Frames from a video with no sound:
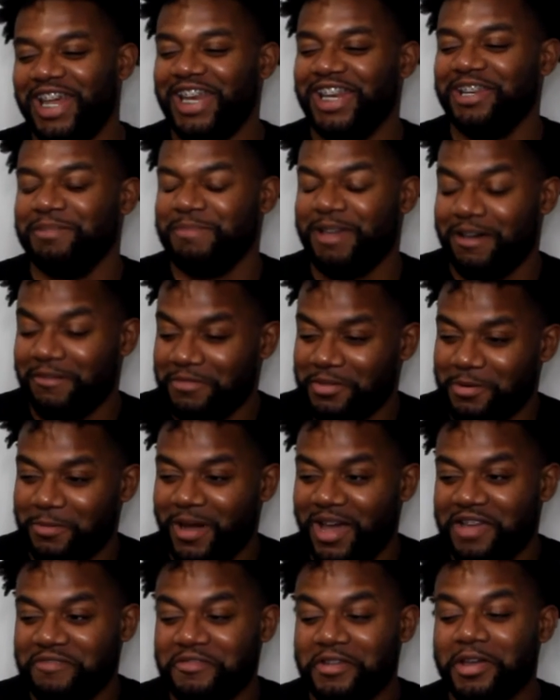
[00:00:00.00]
him have your
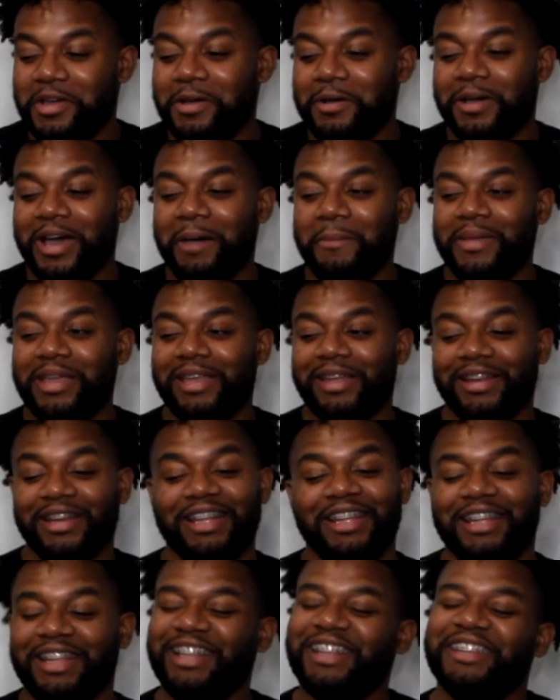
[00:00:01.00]
wife. I
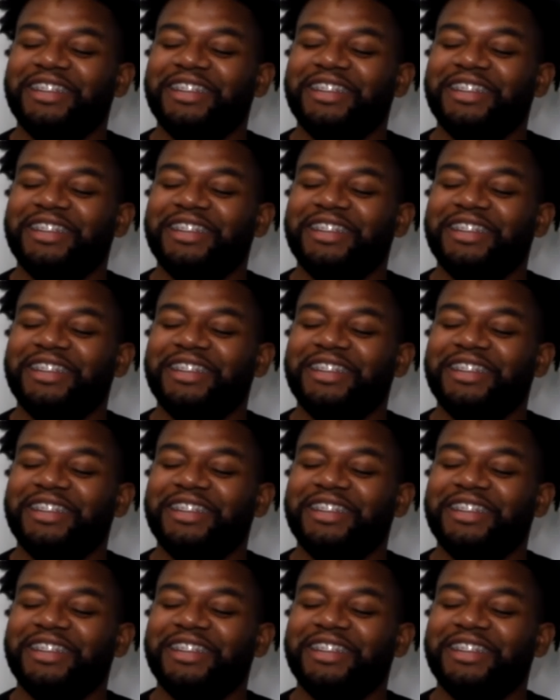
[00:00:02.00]
mean,